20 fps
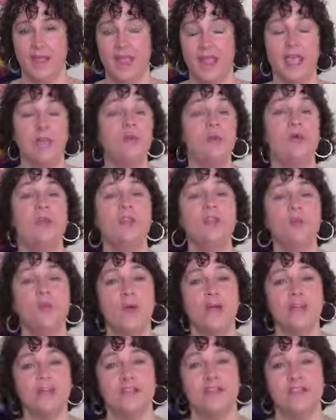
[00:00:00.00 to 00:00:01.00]
And one of the
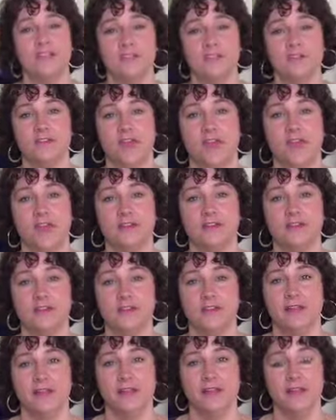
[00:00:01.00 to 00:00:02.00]
ways I do that
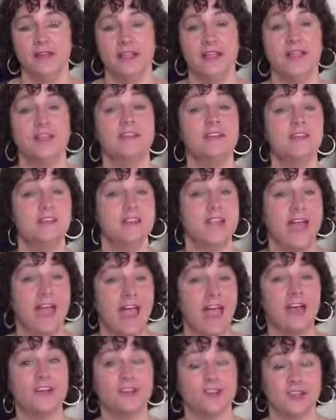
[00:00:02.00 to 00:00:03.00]
is to
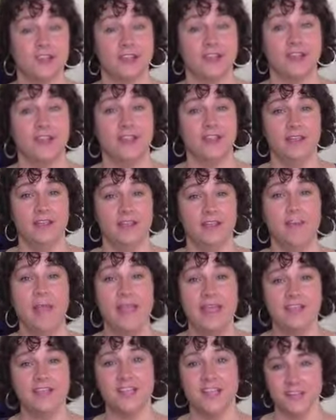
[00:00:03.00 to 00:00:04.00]
actually
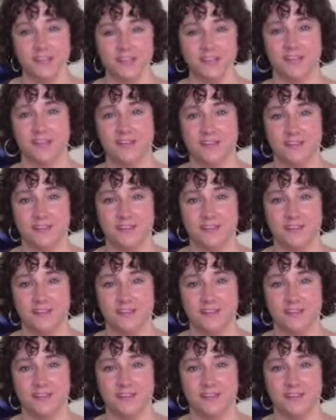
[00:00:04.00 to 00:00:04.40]
pay attention.